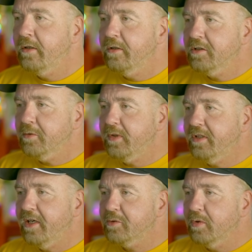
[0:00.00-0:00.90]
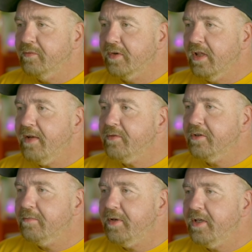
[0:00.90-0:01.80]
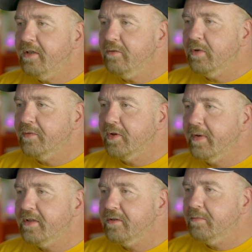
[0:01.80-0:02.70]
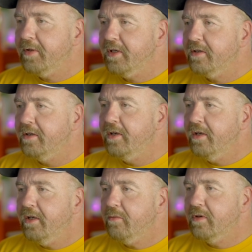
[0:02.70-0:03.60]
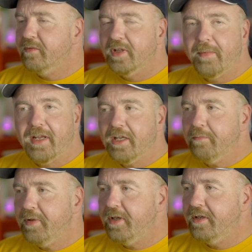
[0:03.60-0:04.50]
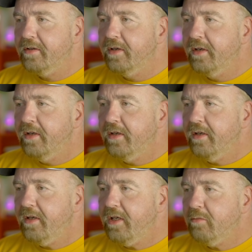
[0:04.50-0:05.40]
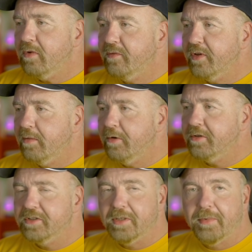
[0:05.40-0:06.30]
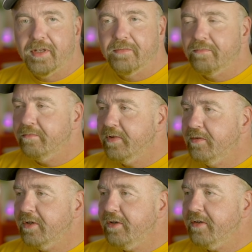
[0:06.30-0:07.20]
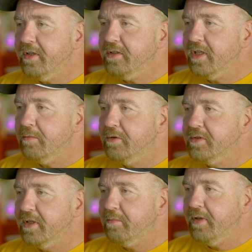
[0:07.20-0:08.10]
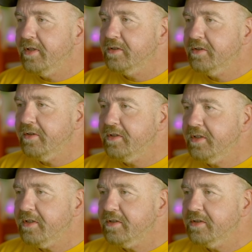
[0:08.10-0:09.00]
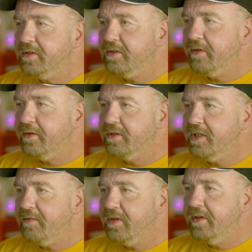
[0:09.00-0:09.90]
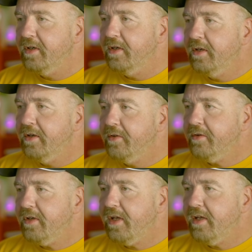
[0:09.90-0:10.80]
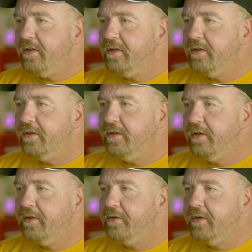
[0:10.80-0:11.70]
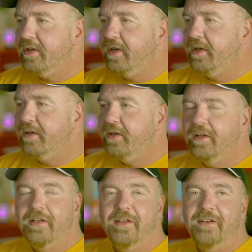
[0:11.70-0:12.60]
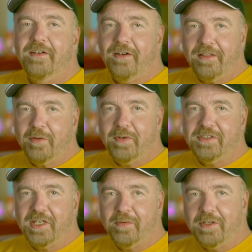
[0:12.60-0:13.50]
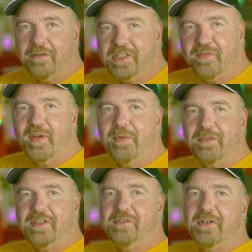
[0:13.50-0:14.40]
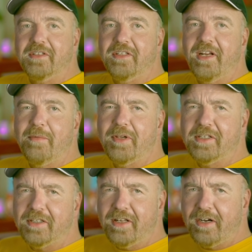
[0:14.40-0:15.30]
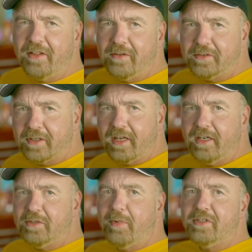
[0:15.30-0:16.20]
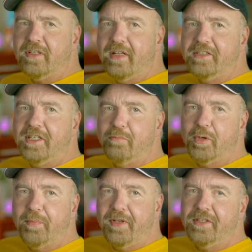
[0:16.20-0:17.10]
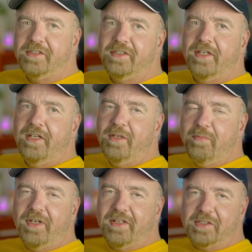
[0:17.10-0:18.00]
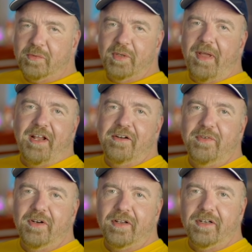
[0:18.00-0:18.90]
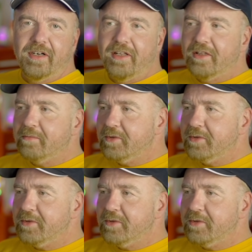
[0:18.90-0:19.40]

So we attach one for the left turn pin, one for the right turn pin, one for the backup pin, and one for the emergency pin. If you're curious, I'm using pins 36, 37, 38, and 39. Not the ones I would use if I built this circuit today because a lot of those are kind of specialized input pins but it doesn't really matter if you're not going to need them.